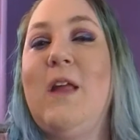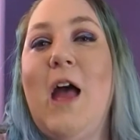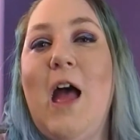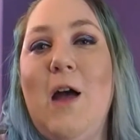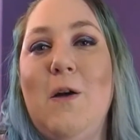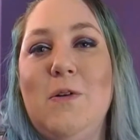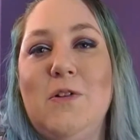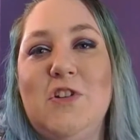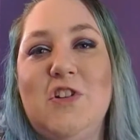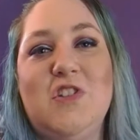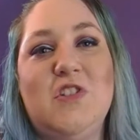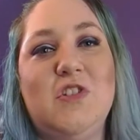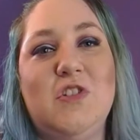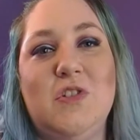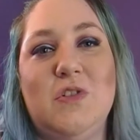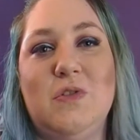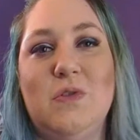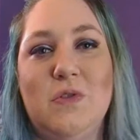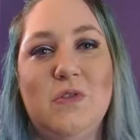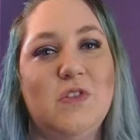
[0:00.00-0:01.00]
I would just
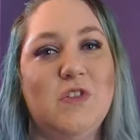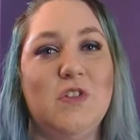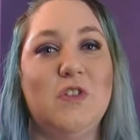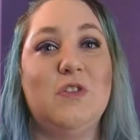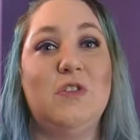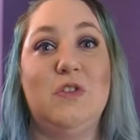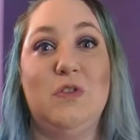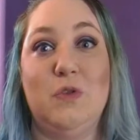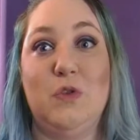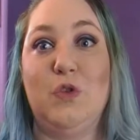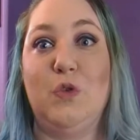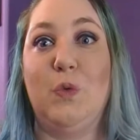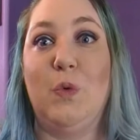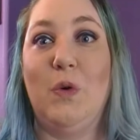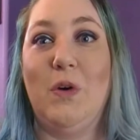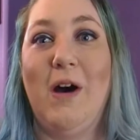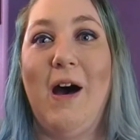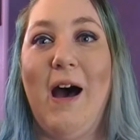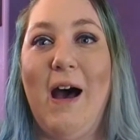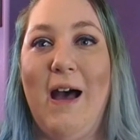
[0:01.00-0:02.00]
use your
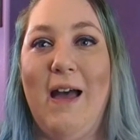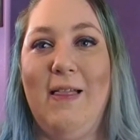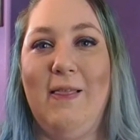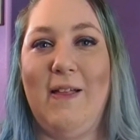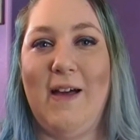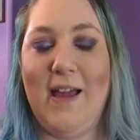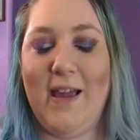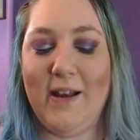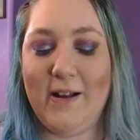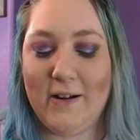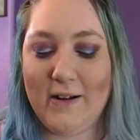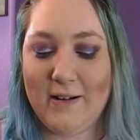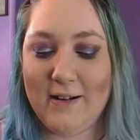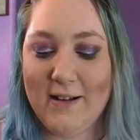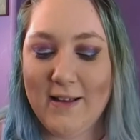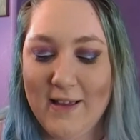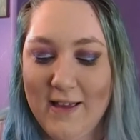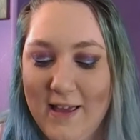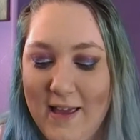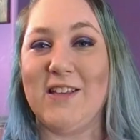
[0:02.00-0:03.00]
usual highlighter.
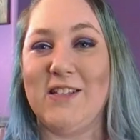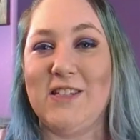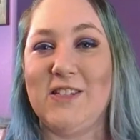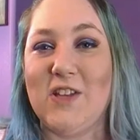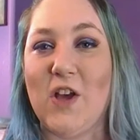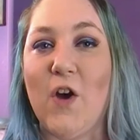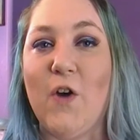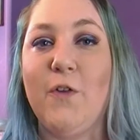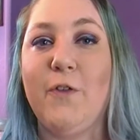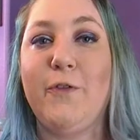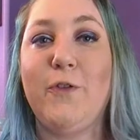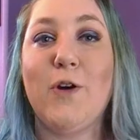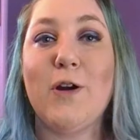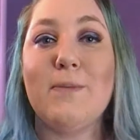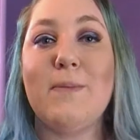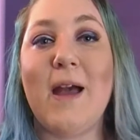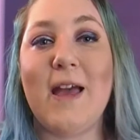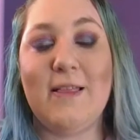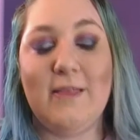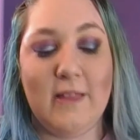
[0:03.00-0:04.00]
Okay, so
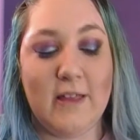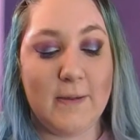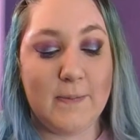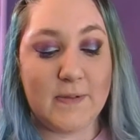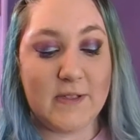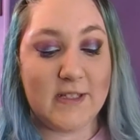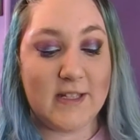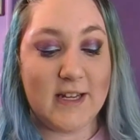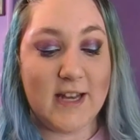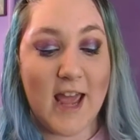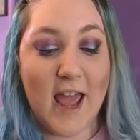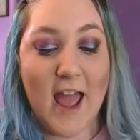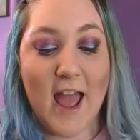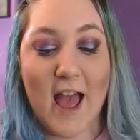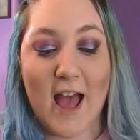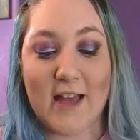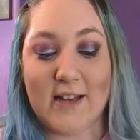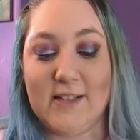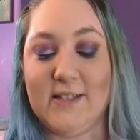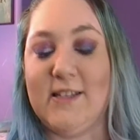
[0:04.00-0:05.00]
for my lips today,
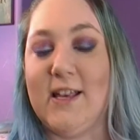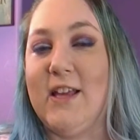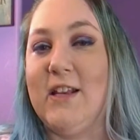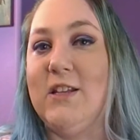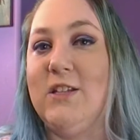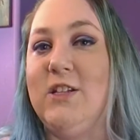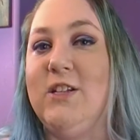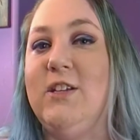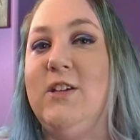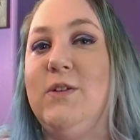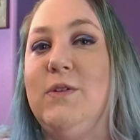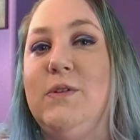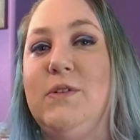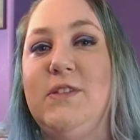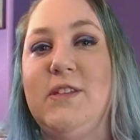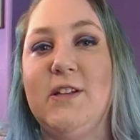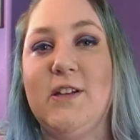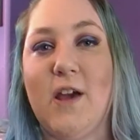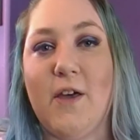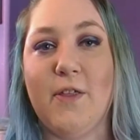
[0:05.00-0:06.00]
I decided to
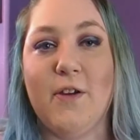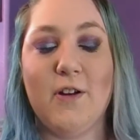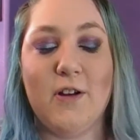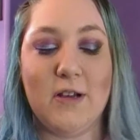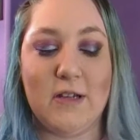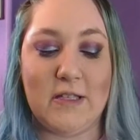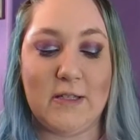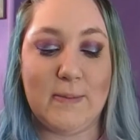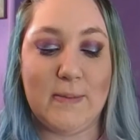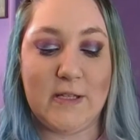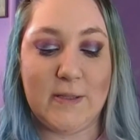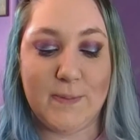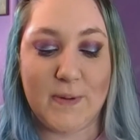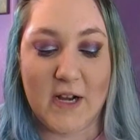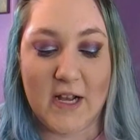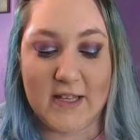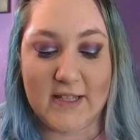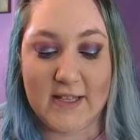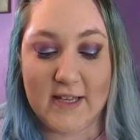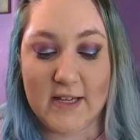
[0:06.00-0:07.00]
use another Christmas
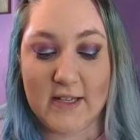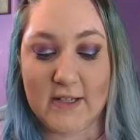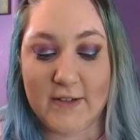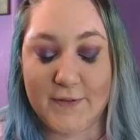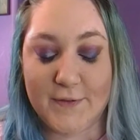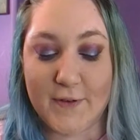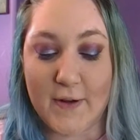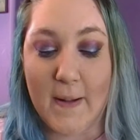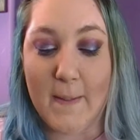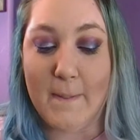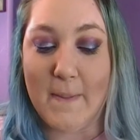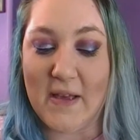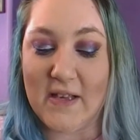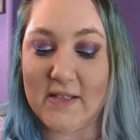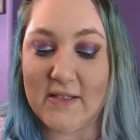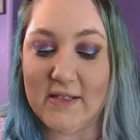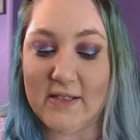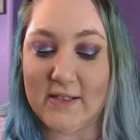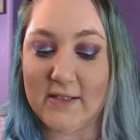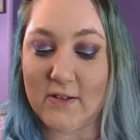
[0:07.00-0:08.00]
present from my
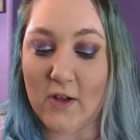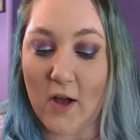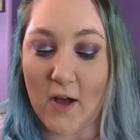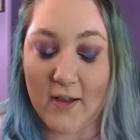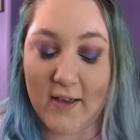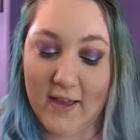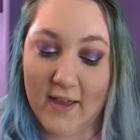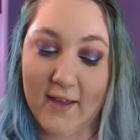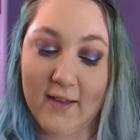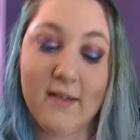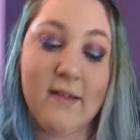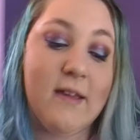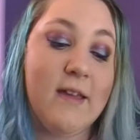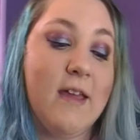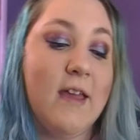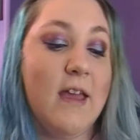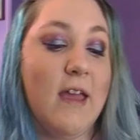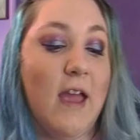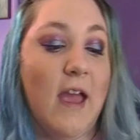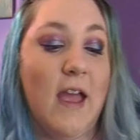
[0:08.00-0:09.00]
stocking,
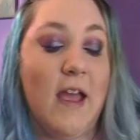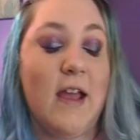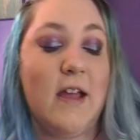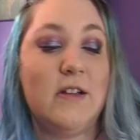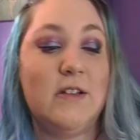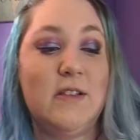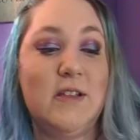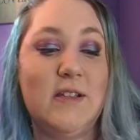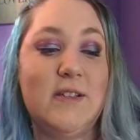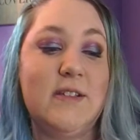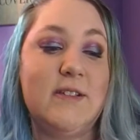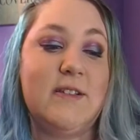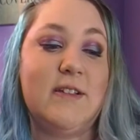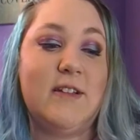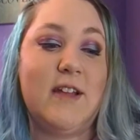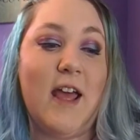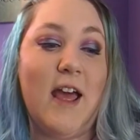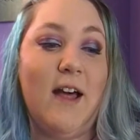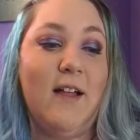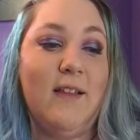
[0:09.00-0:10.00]
and this is
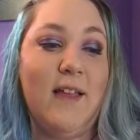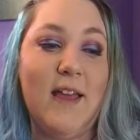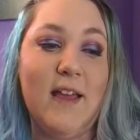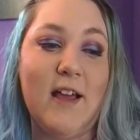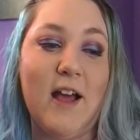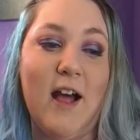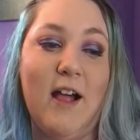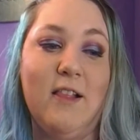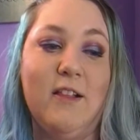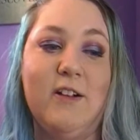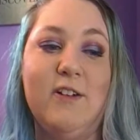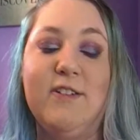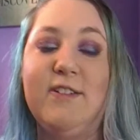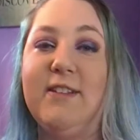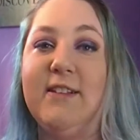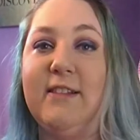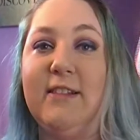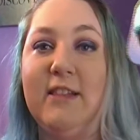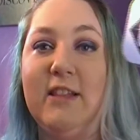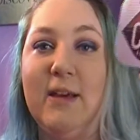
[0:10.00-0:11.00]
an LA
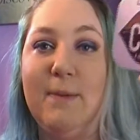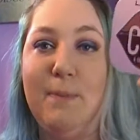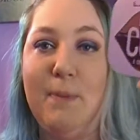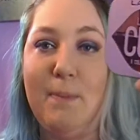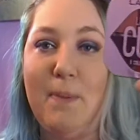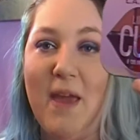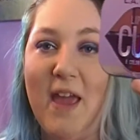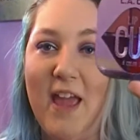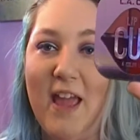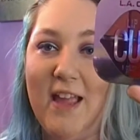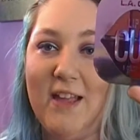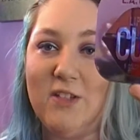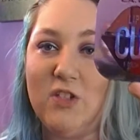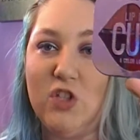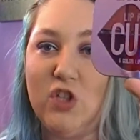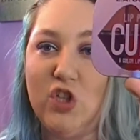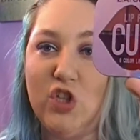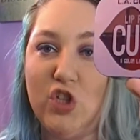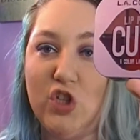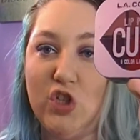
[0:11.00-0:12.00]
Colors lip
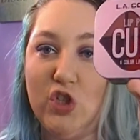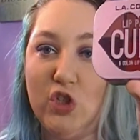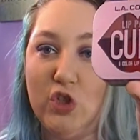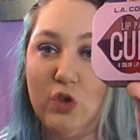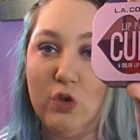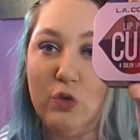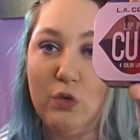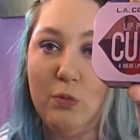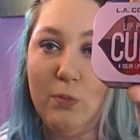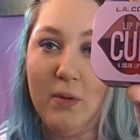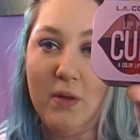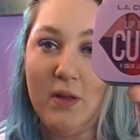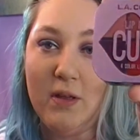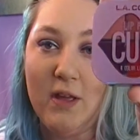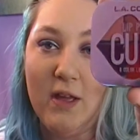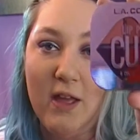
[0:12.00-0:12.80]
paint cube.